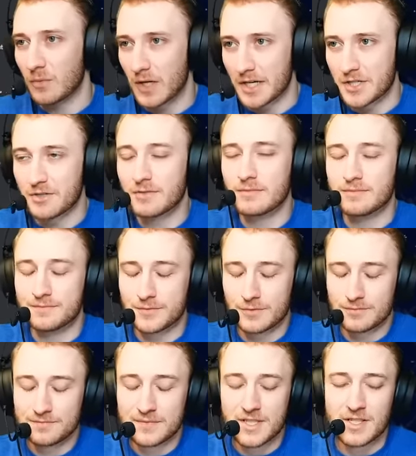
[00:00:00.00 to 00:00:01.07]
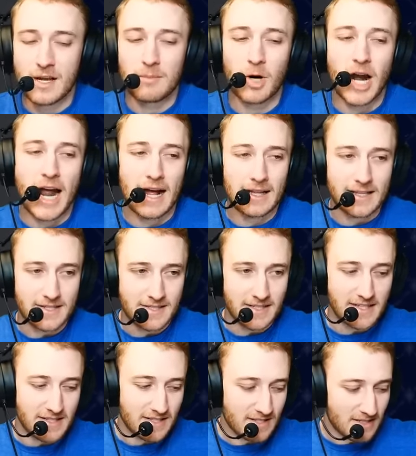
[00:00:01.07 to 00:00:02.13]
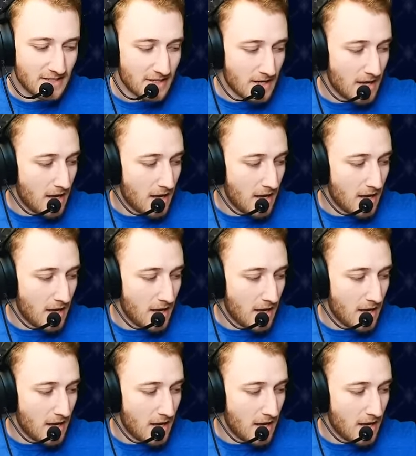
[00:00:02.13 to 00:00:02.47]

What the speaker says: what Summer Alice is.